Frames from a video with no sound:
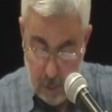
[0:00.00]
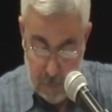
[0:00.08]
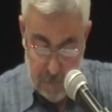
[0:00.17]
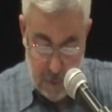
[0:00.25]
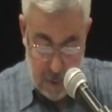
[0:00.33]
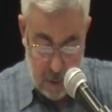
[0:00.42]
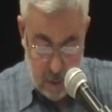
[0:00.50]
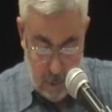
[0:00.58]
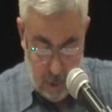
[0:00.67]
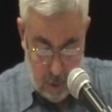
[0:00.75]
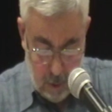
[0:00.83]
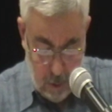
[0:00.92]
Affairs
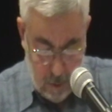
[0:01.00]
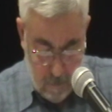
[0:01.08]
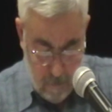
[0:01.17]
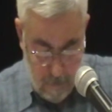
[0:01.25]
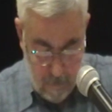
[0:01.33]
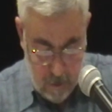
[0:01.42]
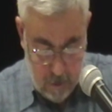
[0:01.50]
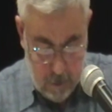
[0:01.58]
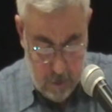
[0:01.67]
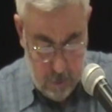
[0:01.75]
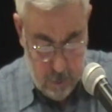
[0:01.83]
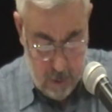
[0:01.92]
Committee
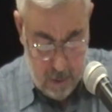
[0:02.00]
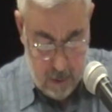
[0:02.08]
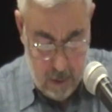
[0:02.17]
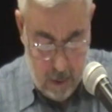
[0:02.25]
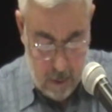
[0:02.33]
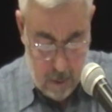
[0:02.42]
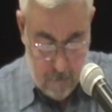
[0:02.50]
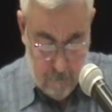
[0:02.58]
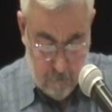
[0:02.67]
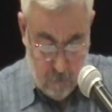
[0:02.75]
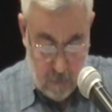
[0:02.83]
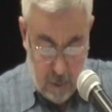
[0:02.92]
in the United States,
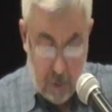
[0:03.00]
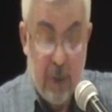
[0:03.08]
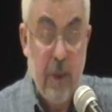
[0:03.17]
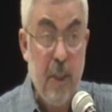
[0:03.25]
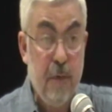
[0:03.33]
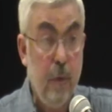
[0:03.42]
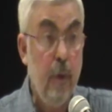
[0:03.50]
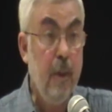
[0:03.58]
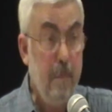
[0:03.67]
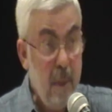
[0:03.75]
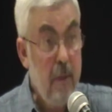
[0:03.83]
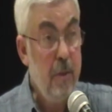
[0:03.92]
Turkish
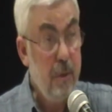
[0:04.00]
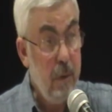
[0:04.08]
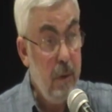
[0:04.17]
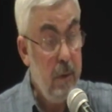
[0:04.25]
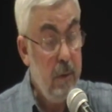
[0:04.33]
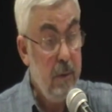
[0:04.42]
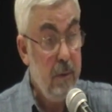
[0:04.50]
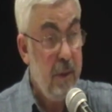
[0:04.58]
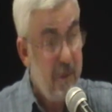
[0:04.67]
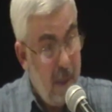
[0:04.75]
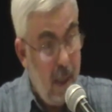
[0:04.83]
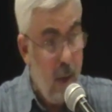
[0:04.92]
Foreign Minister,
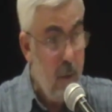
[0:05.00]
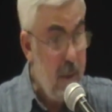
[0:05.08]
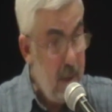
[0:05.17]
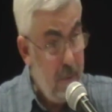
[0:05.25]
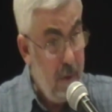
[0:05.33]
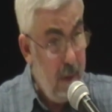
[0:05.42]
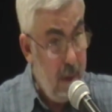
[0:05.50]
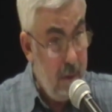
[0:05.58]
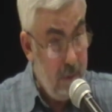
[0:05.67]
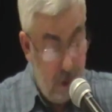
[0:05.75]
just hours after that